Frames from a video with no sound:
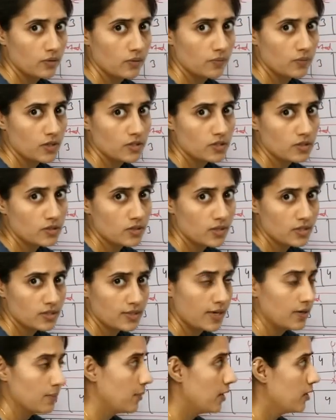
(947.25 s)
This is the
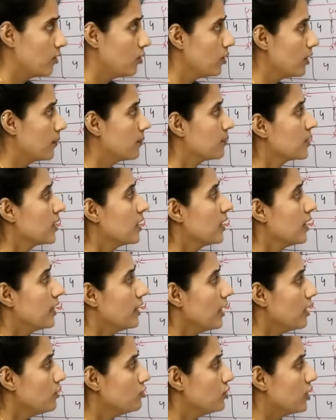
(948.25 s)
statement. Okay.
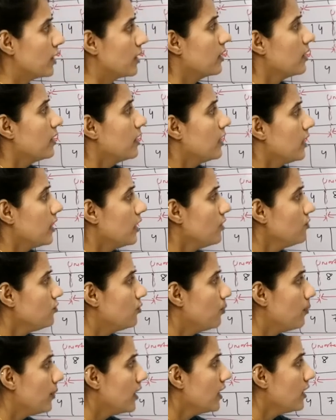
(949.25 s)
Now check, if
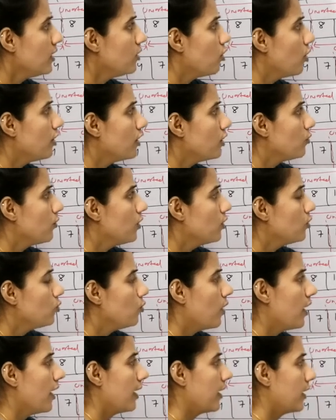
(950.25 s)
min not equal
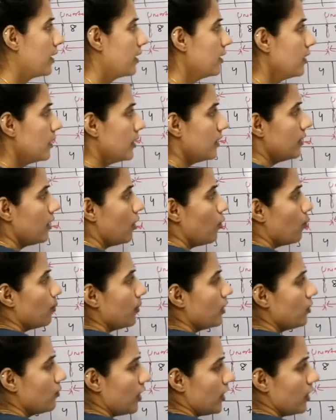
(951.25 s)
to I. Now
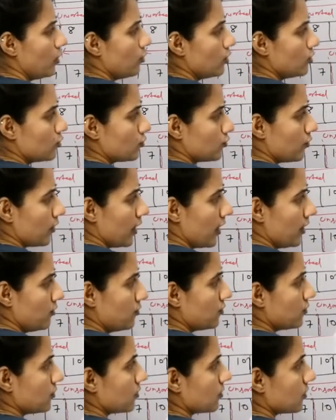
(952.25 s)
min value is
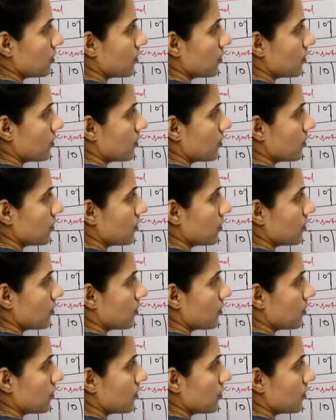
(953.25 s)
5